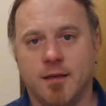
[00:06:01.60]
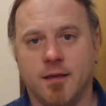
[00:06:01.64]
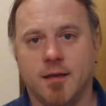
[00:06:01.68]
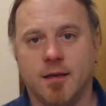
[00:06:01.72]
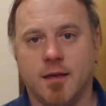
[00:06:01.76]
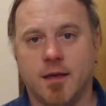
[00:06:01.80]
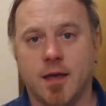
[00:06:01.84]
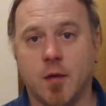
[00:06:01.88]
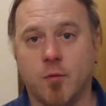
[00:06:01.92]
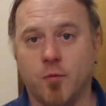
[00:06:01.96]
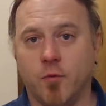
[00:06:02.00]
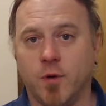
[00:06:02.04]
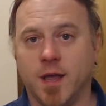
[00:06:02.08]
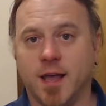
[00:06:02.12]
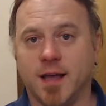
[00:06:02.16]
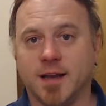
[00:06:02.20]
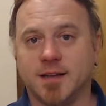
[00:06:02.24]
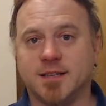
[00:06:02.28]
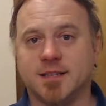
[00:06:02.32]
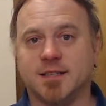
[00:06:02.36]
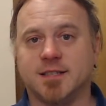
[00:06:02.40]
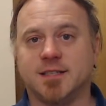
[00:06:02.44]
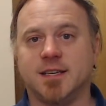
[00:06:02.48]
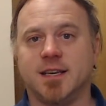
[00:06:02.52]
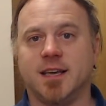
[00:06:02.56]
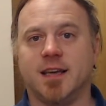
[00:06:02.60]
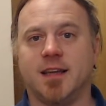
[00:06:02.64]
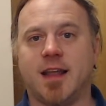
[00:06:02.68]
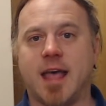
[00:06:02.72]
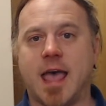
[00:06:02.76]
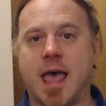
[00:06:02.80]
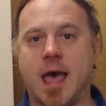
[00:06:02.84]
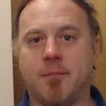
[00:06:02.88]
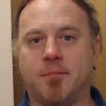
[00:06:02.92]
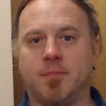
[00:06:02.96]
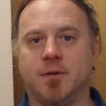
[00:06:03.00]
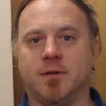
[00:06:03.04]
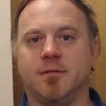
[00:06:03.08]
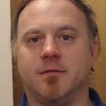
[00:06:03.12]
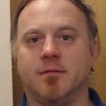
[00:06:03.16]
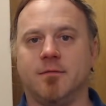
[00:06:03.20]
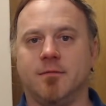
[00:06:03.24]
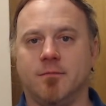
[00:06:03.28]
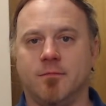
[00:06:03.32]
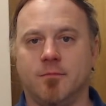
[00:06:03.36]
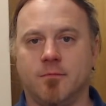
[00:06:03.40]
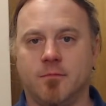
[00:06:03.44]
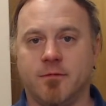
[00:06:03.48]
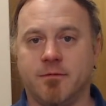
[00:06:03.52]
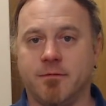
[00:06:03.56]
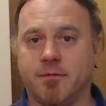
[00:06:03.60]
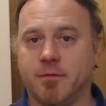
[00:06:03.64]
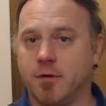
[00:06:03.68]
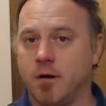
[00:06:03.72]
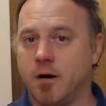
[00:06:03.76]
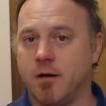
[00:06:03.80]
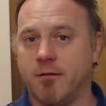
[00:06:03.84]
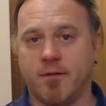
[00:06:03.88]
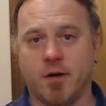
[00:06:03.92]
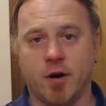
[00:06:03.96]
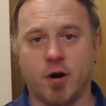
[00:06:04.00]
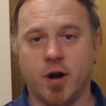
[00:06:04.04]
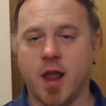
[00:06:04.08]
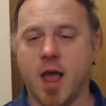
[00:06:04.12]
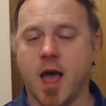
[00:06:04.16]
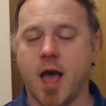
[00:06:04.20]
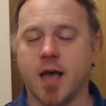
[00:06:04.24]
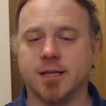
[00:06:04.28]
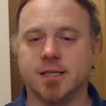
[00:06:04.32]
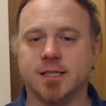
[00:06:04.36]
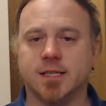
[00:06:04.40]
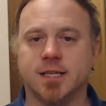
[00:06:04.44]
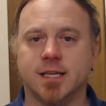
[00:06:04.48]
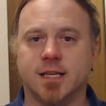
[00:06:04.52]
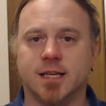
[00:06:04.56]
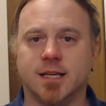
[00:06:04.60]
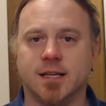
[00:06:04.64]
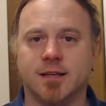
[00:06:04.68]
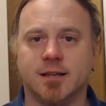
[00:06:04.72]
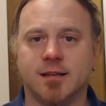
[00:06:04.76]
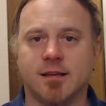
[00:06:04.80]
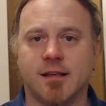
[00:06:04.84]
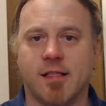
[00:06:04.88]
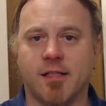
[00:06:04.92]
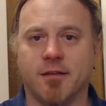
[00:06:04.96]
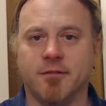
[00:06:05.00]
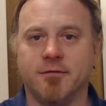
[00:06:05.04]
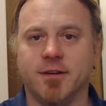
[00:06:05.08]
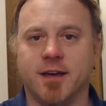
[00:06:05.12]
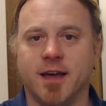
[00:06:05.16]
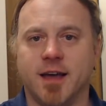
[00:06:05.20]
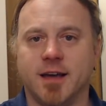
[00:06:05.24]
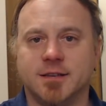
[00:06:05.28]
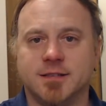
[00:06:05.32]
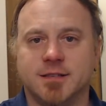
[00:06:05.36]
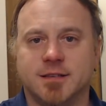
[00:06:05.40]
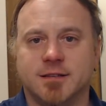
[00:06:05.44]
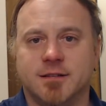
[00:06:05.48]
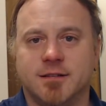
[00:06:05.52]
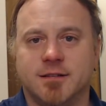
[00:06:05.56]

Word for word: and we get to see it happen before our very eyes. I love you guys.